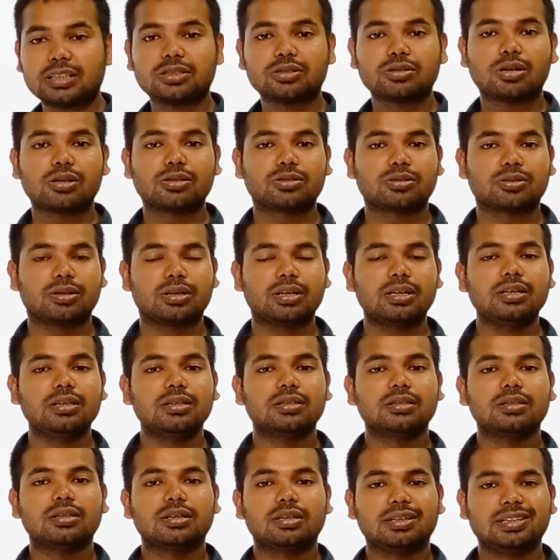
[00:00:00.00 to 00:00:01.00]
is also a
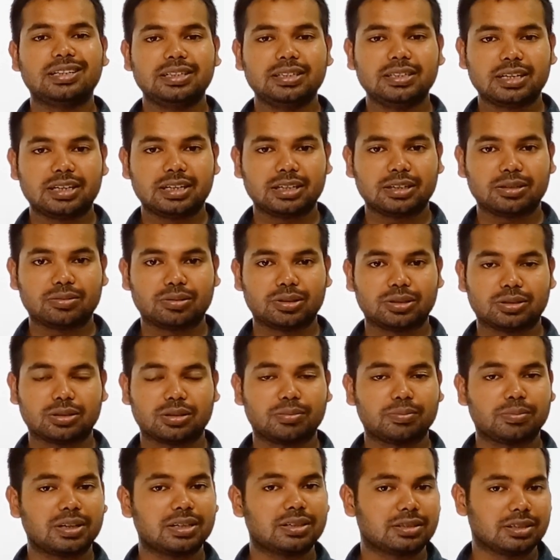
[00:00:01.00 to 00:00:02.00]
linear
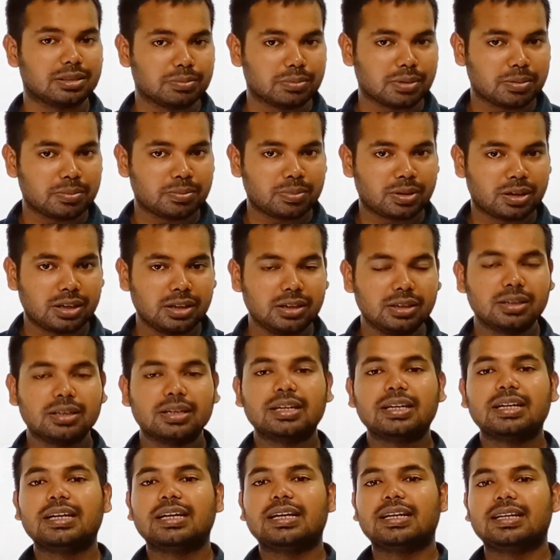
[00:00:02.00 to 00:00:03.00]
equation, but remember,
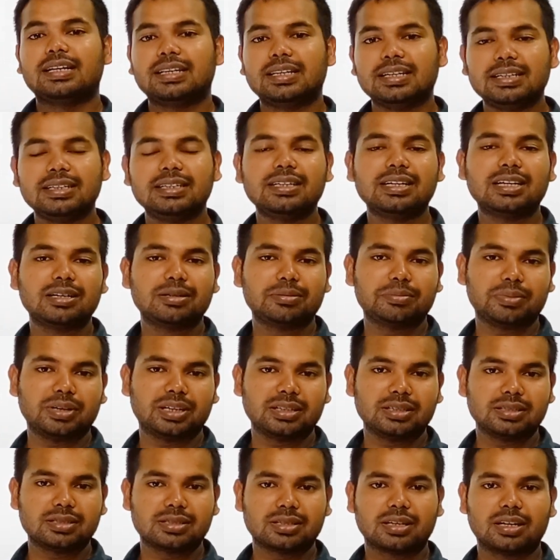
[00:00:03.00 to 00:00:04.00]
linear
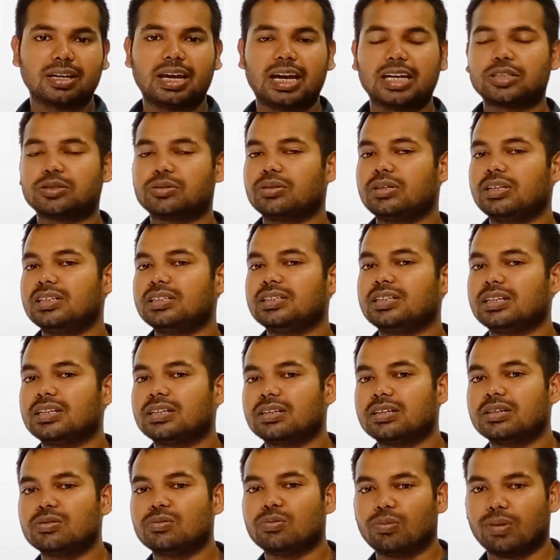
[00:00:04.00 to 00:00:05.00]
means actually
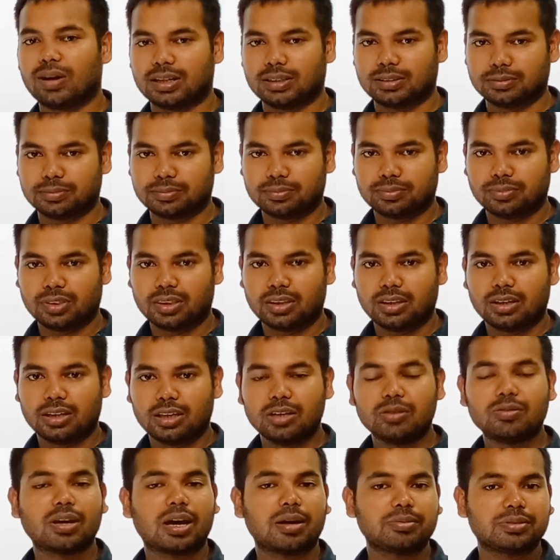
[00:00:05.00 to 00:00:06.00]
degree 1.
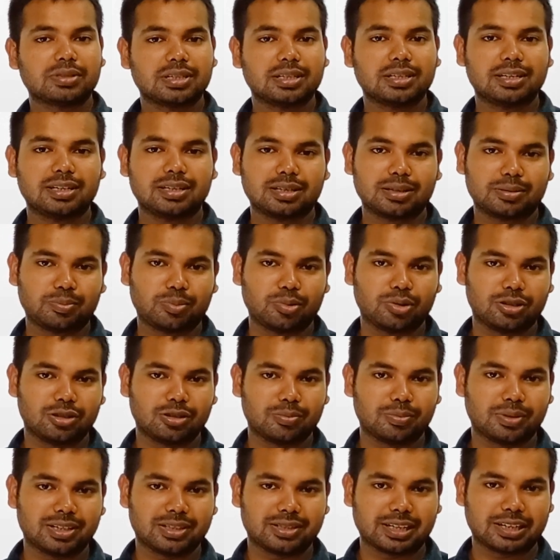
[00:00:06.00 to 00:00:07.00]
You have seen in the
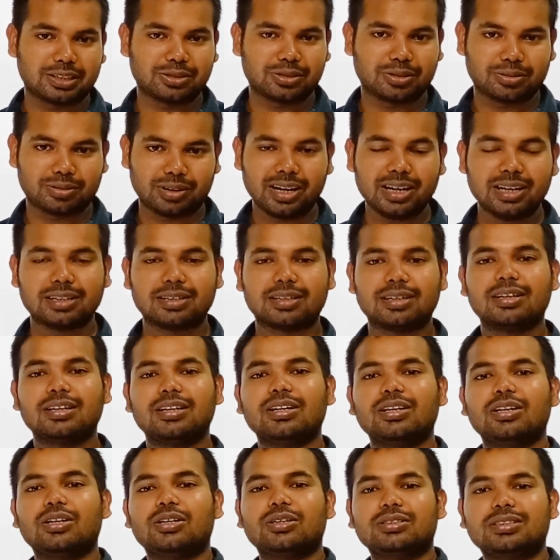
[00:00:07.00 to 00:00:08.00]
polynomial section, right?
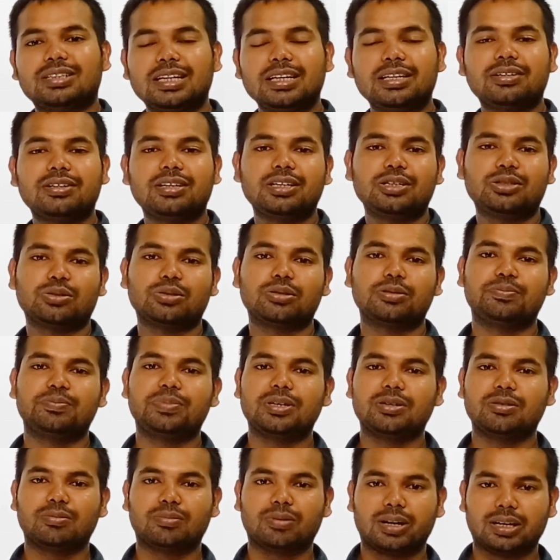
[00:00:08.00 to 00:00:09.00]
Degree should
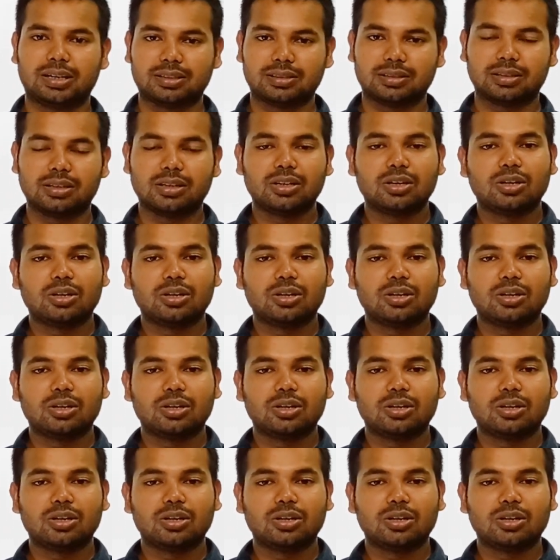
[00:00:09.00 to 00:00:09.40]
be 1.